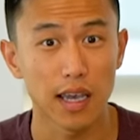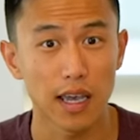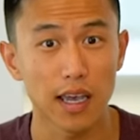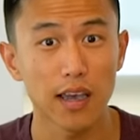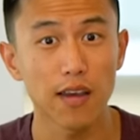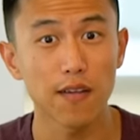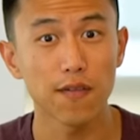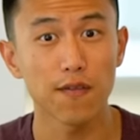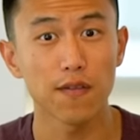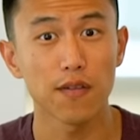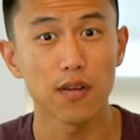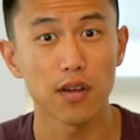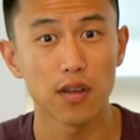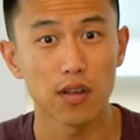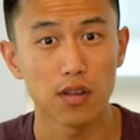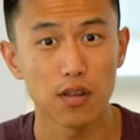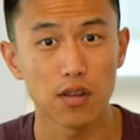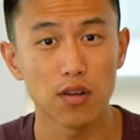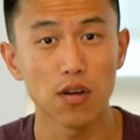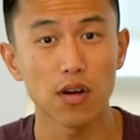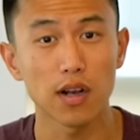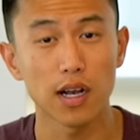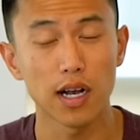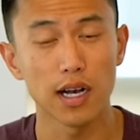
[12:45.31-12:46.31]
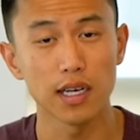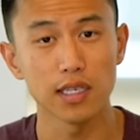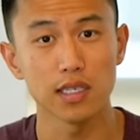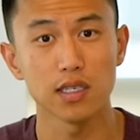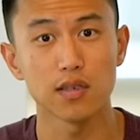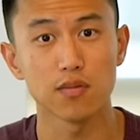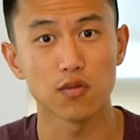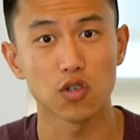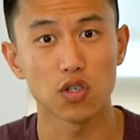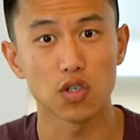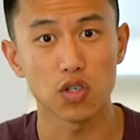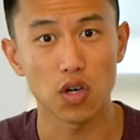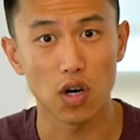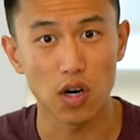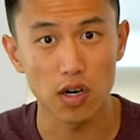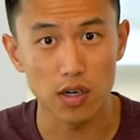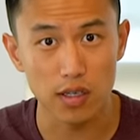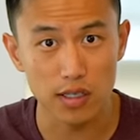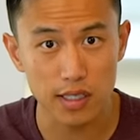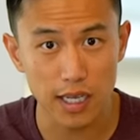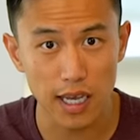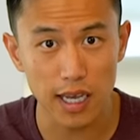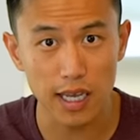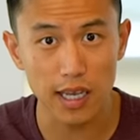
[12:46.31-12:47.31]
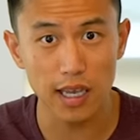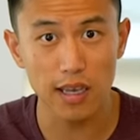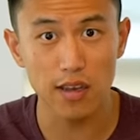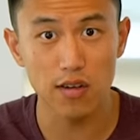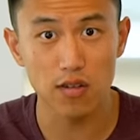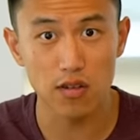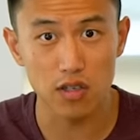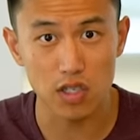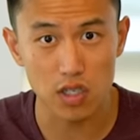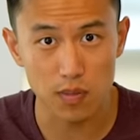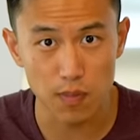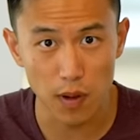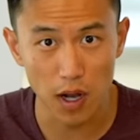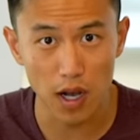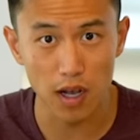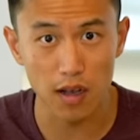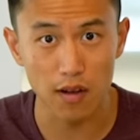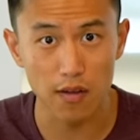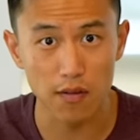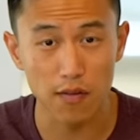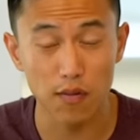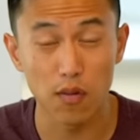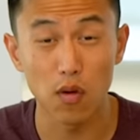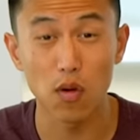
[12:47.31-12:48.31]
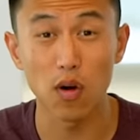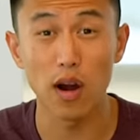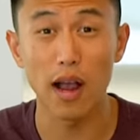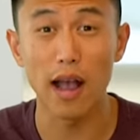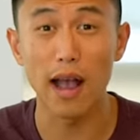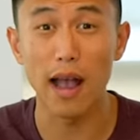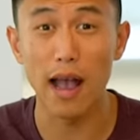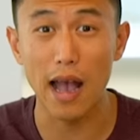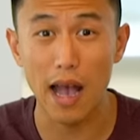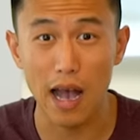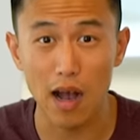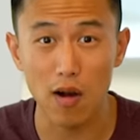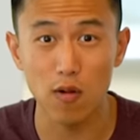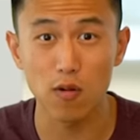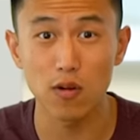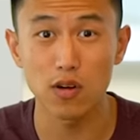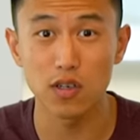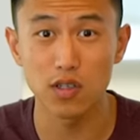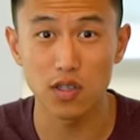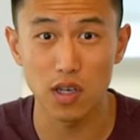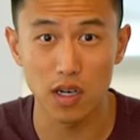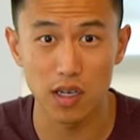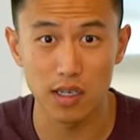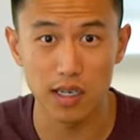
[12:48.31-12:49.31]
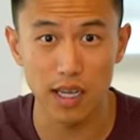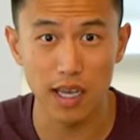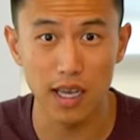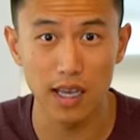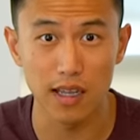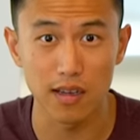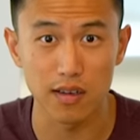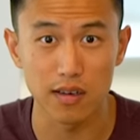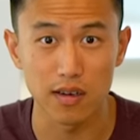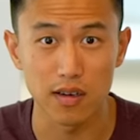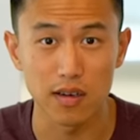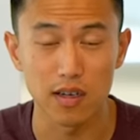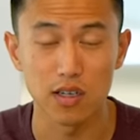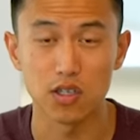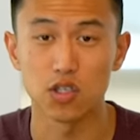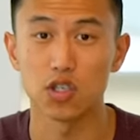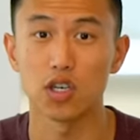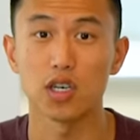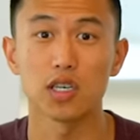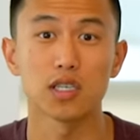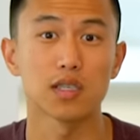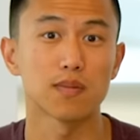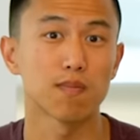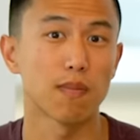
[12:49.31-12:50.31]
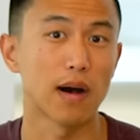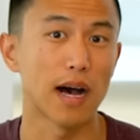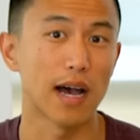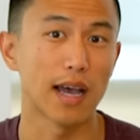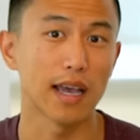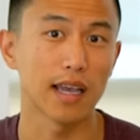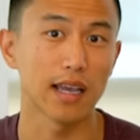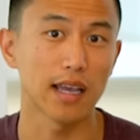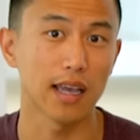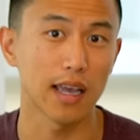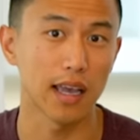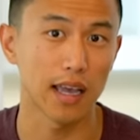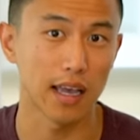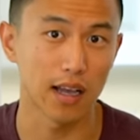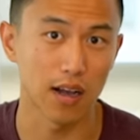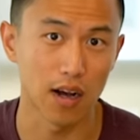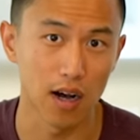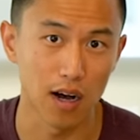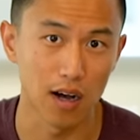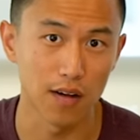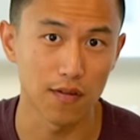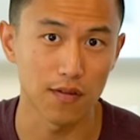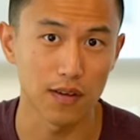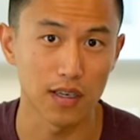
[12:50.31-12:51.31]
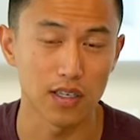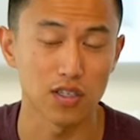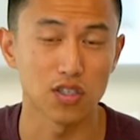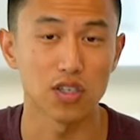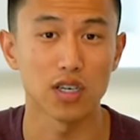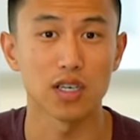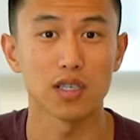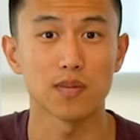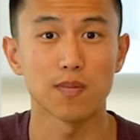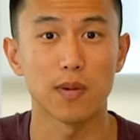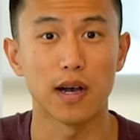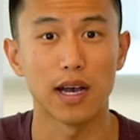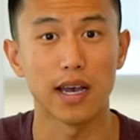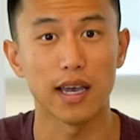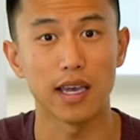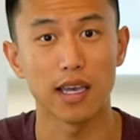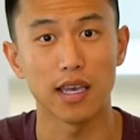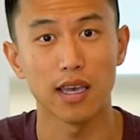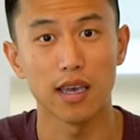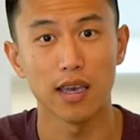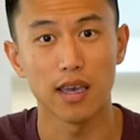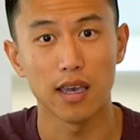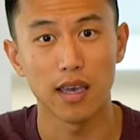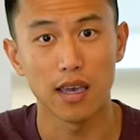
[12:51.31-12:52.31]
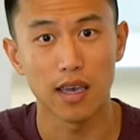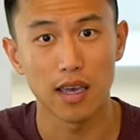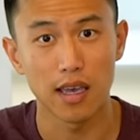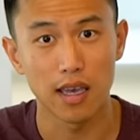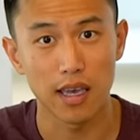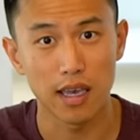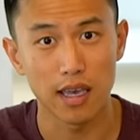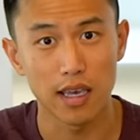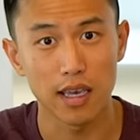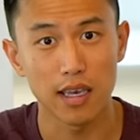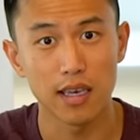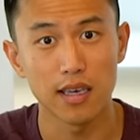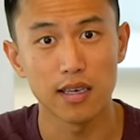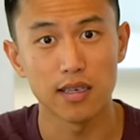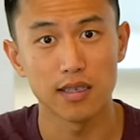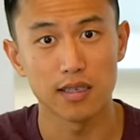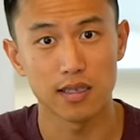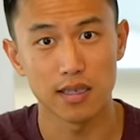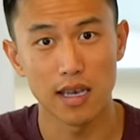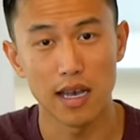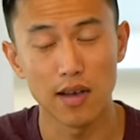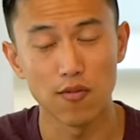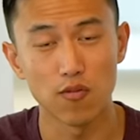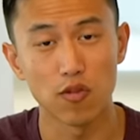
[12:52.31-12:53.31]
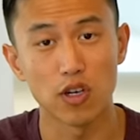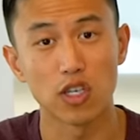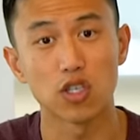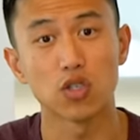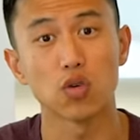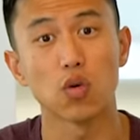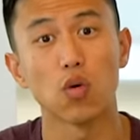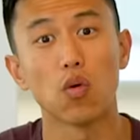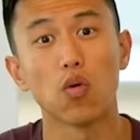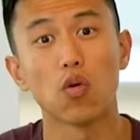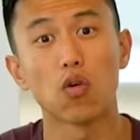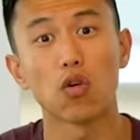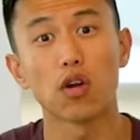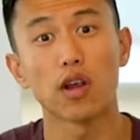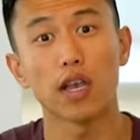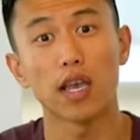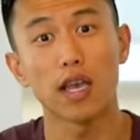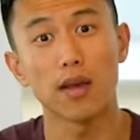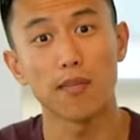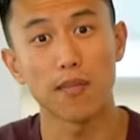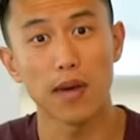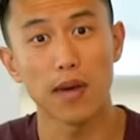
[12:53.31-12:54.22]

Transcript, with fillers: if your customers are taking your spot for hours on end, just buying a coffee, just buying a sandwich or a